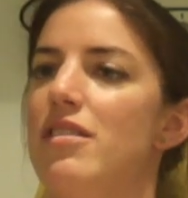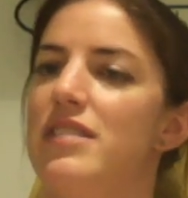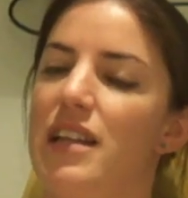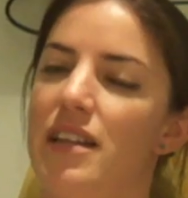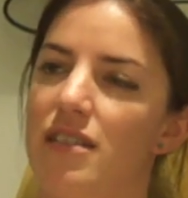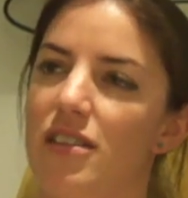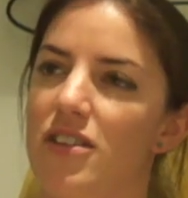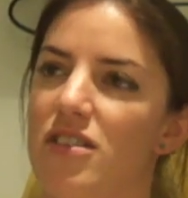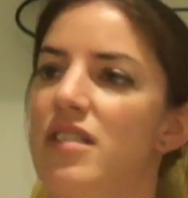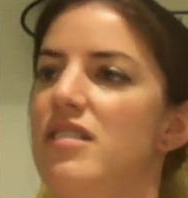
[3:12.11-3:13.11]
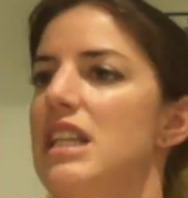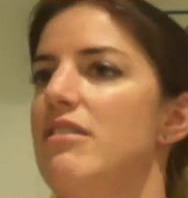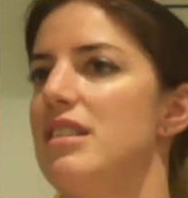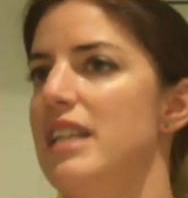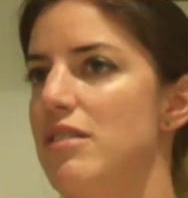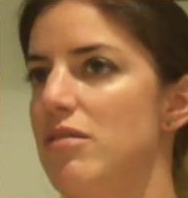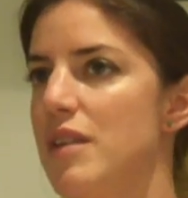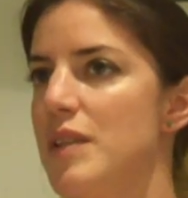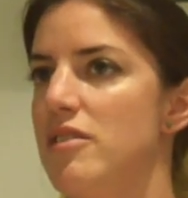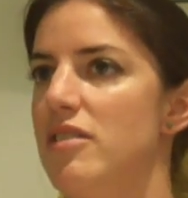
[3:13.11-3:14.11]
contact lens solution, oh dear, it's leaked all
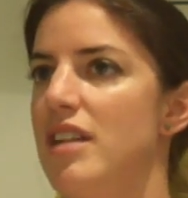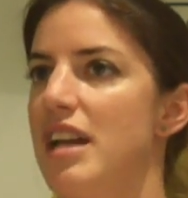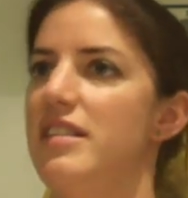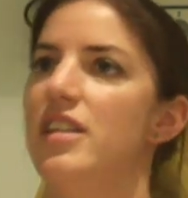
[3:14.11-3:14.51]
over the suitcase,